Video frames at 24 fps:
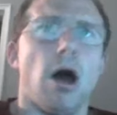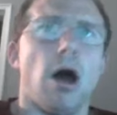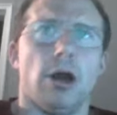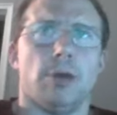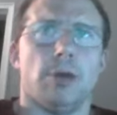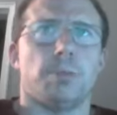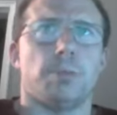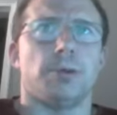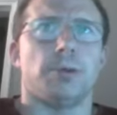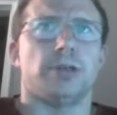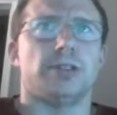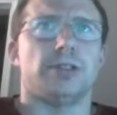
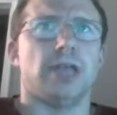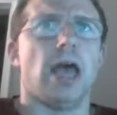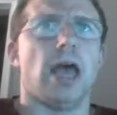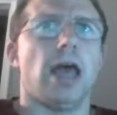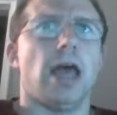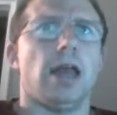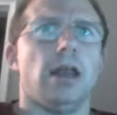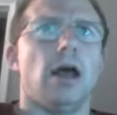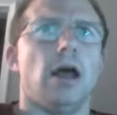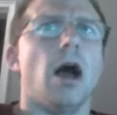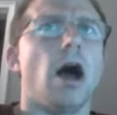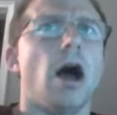
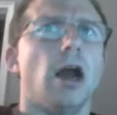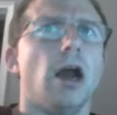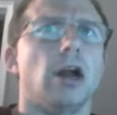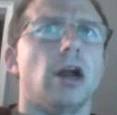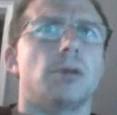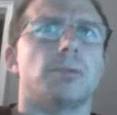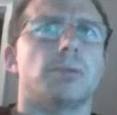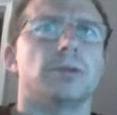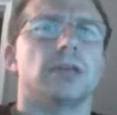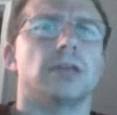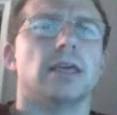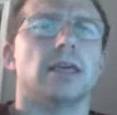100%. Right?
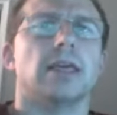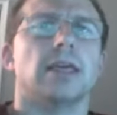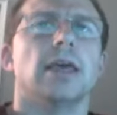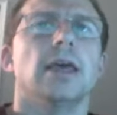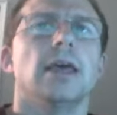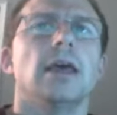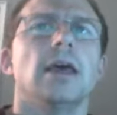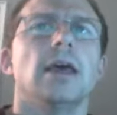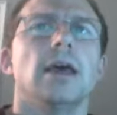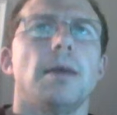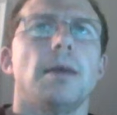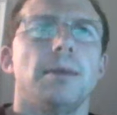100%. Like,
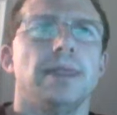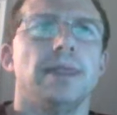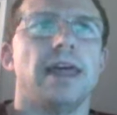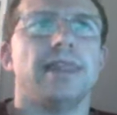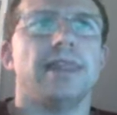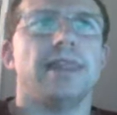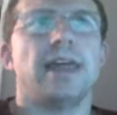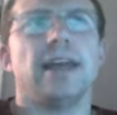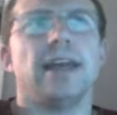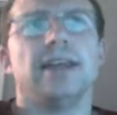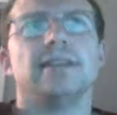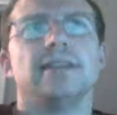I mean, that,
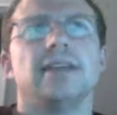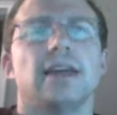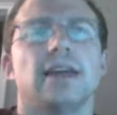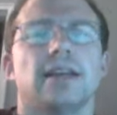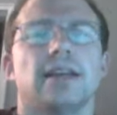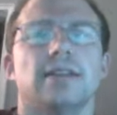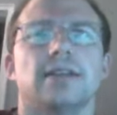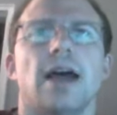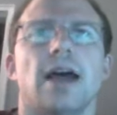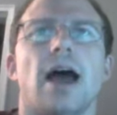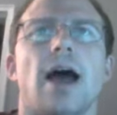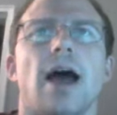that is like
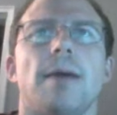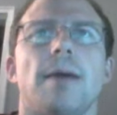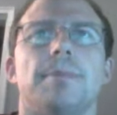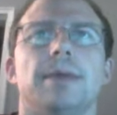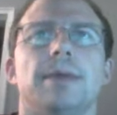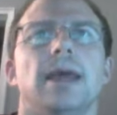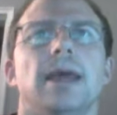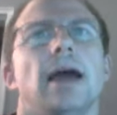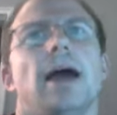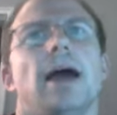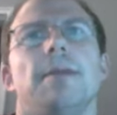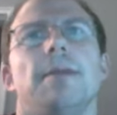a top.
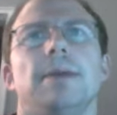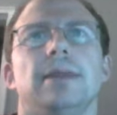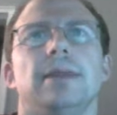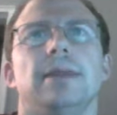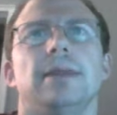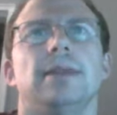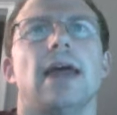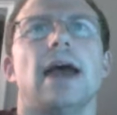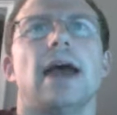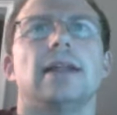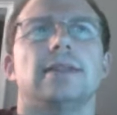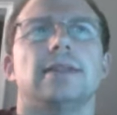Yeah. I mean,
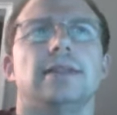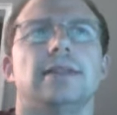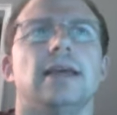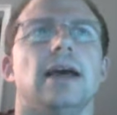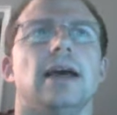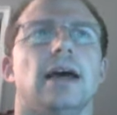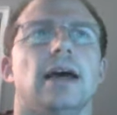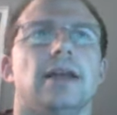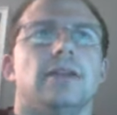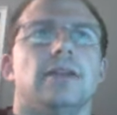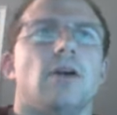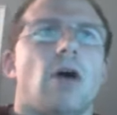that,
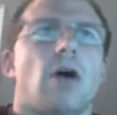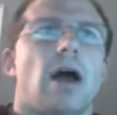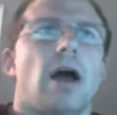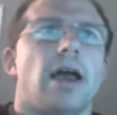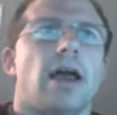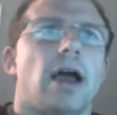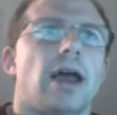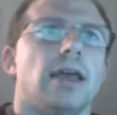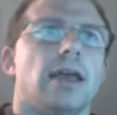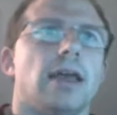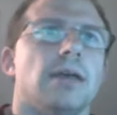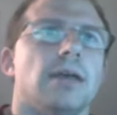yeah. No,
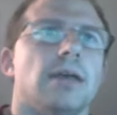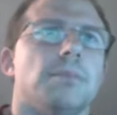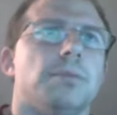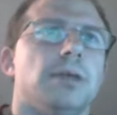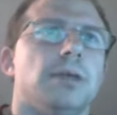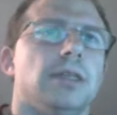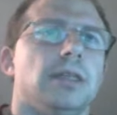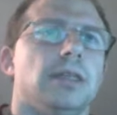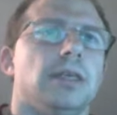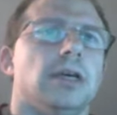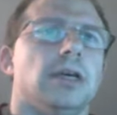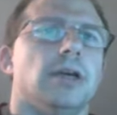I, I
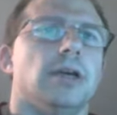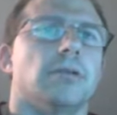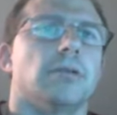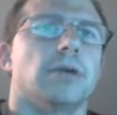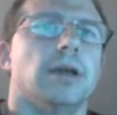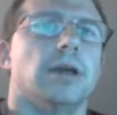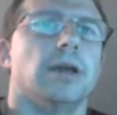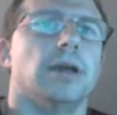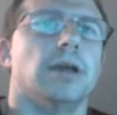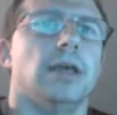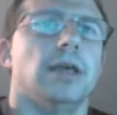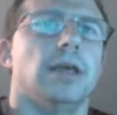completely
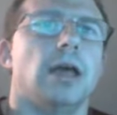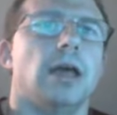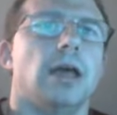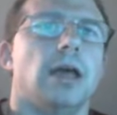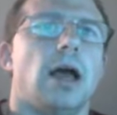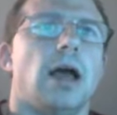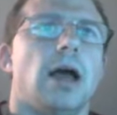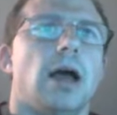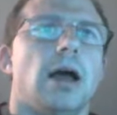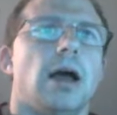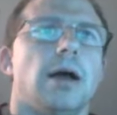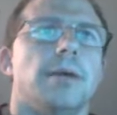agree.
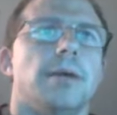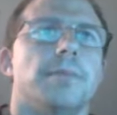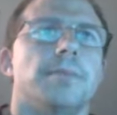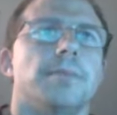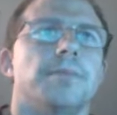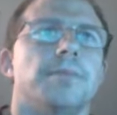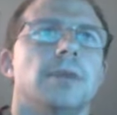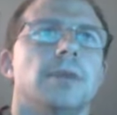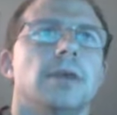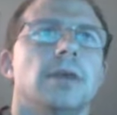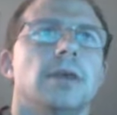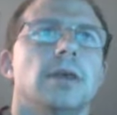Um,
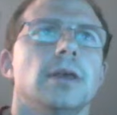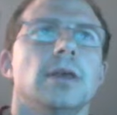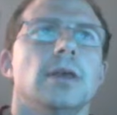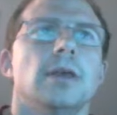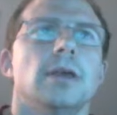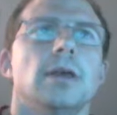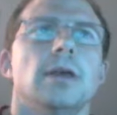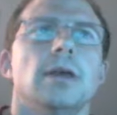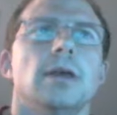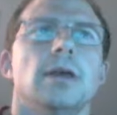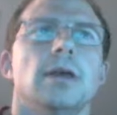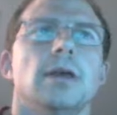
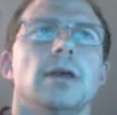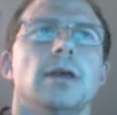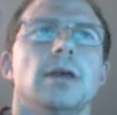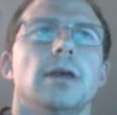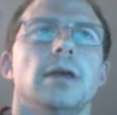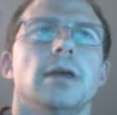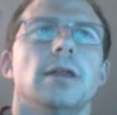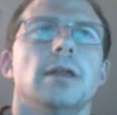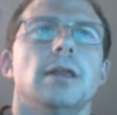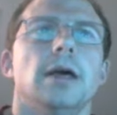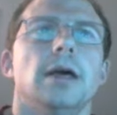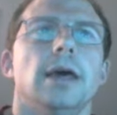
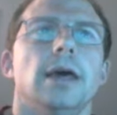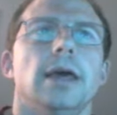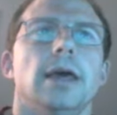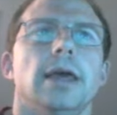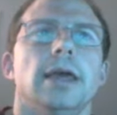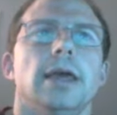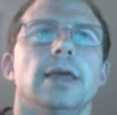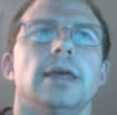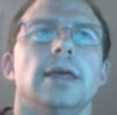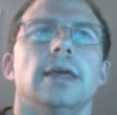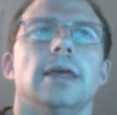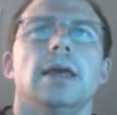
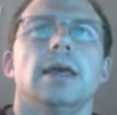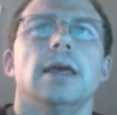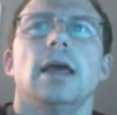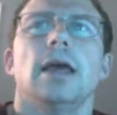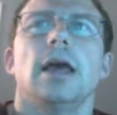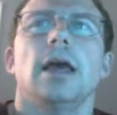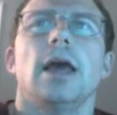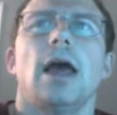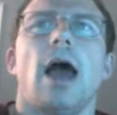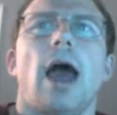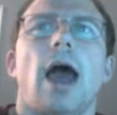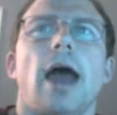like,
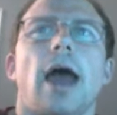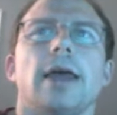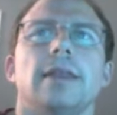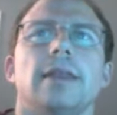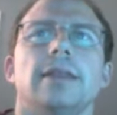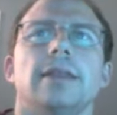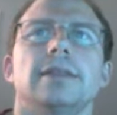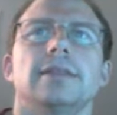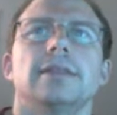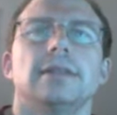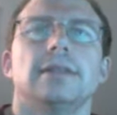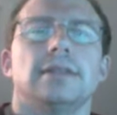I,
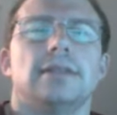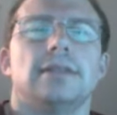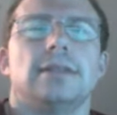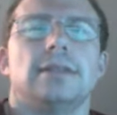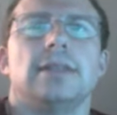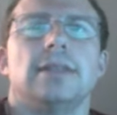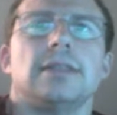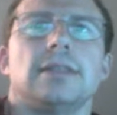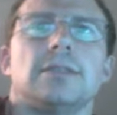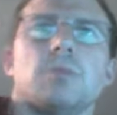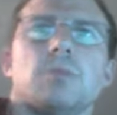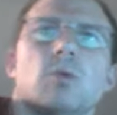this is,
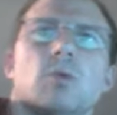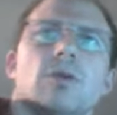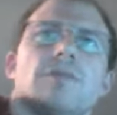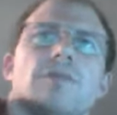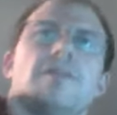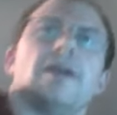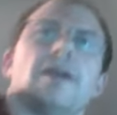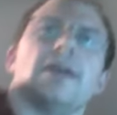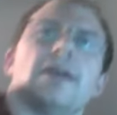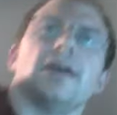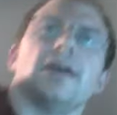this is more of like